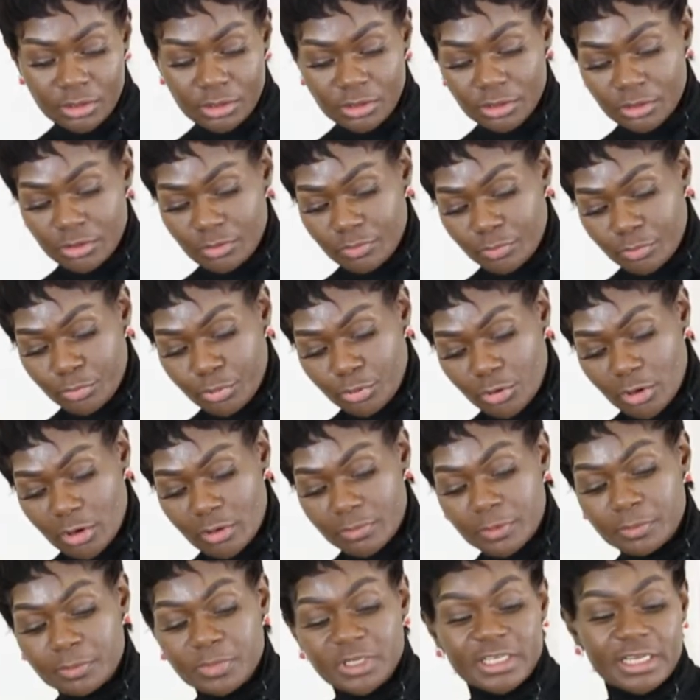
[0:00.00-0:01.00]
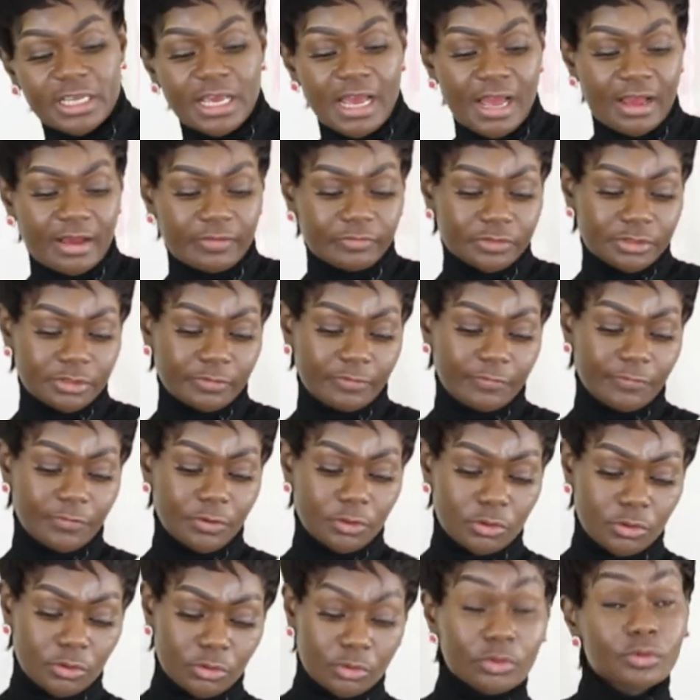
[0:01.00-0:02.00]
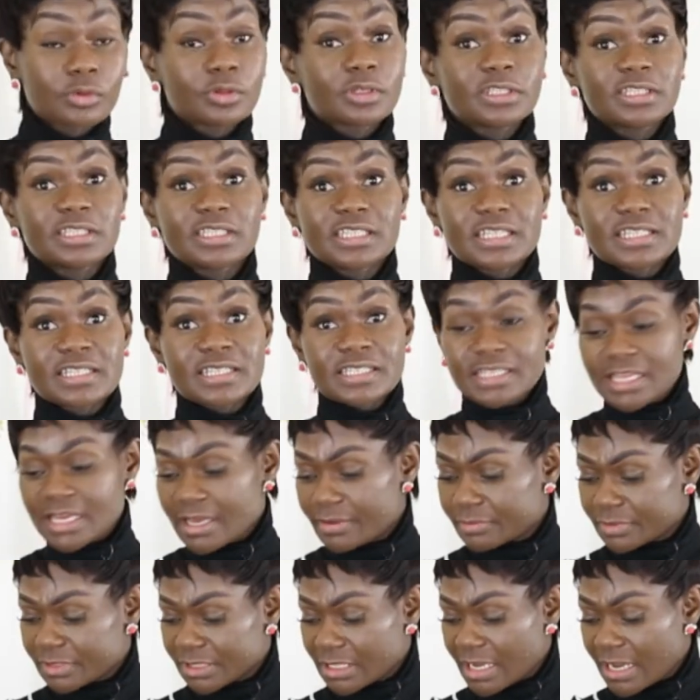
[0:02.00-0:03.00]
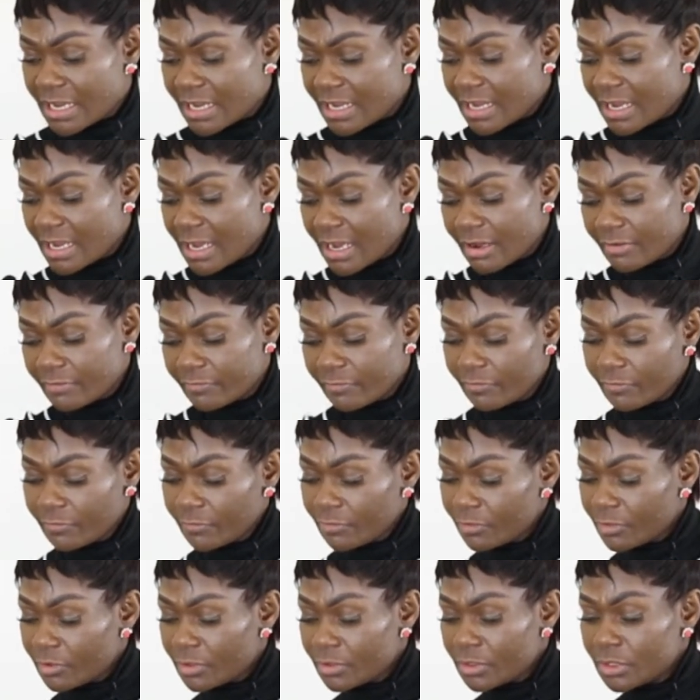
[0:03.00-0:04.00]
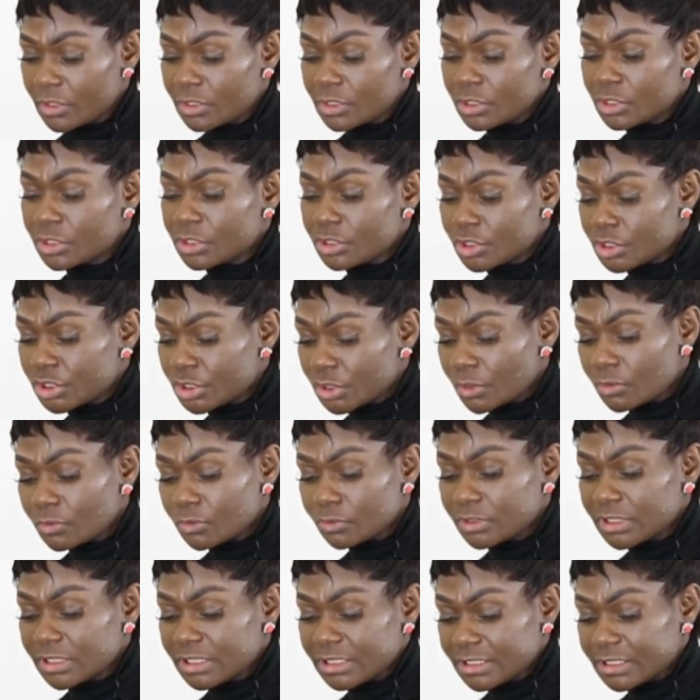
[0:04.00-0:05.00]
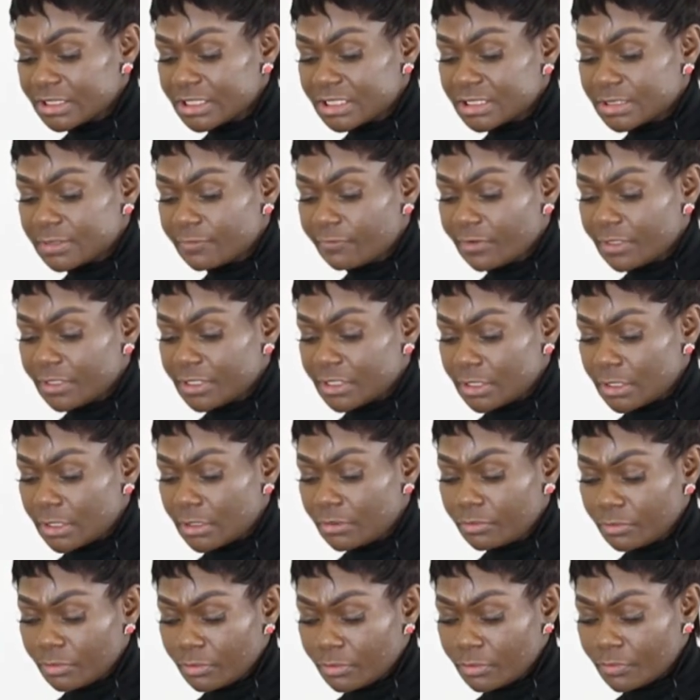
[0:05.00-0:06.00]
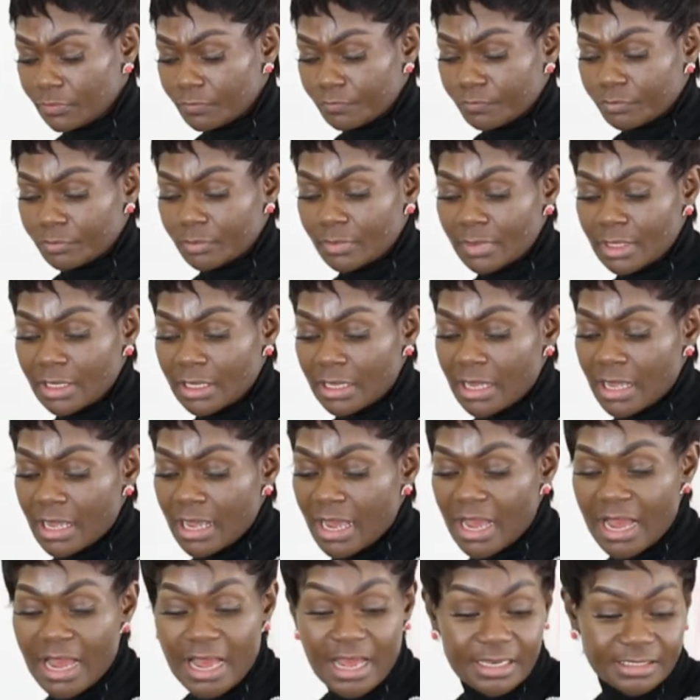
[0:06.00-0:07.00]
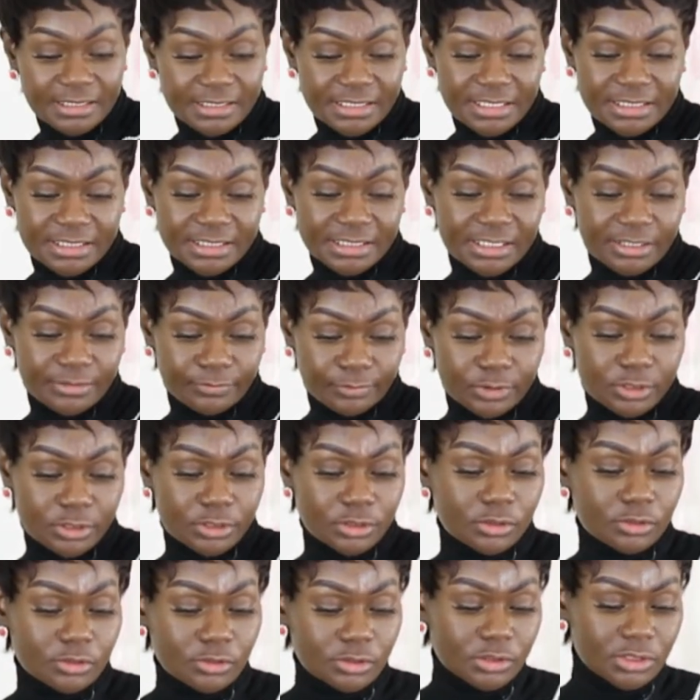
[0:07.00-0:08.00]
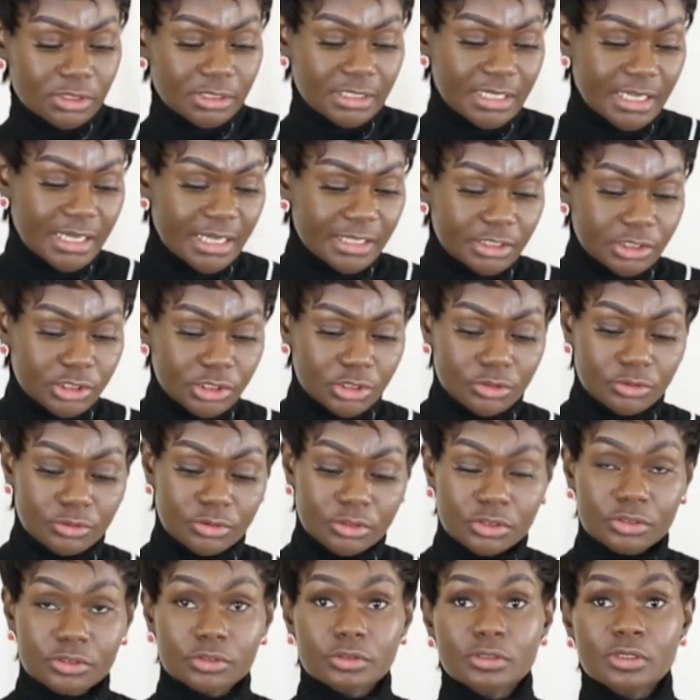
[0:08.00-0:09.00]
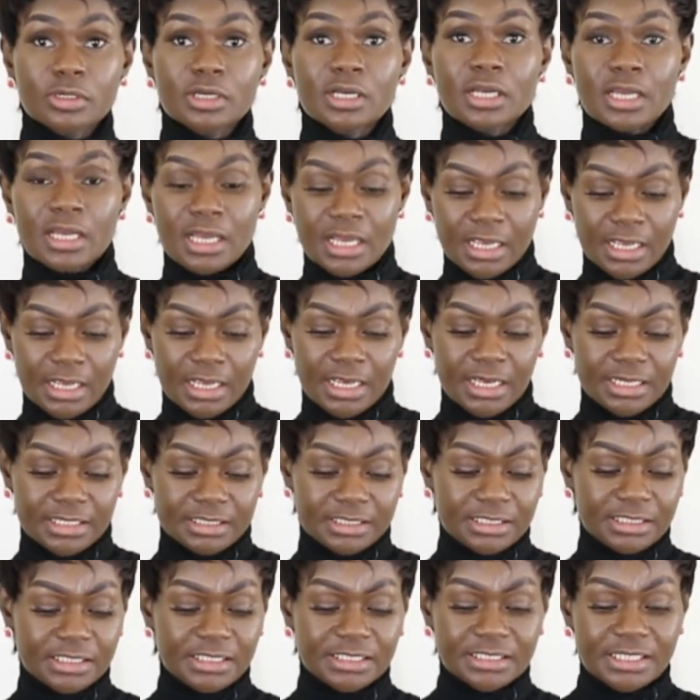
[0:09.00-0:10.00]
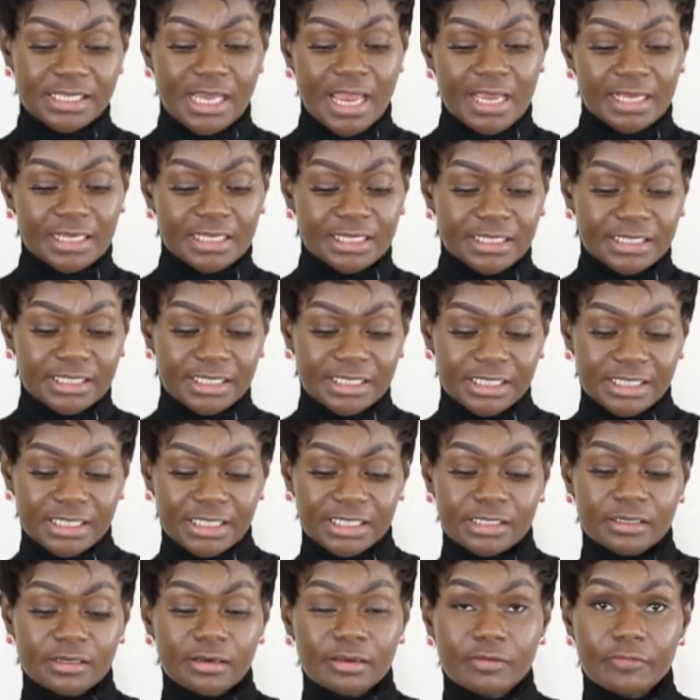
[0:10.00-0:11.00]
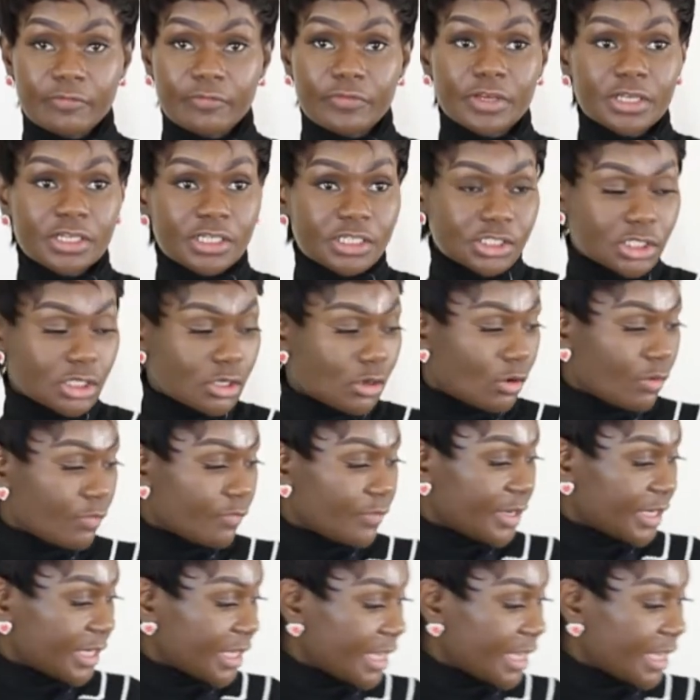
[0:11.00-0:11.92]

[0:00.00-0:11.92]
you probably have to follow the steps I have shown in this video and the tips to get you to at least a clean finish of a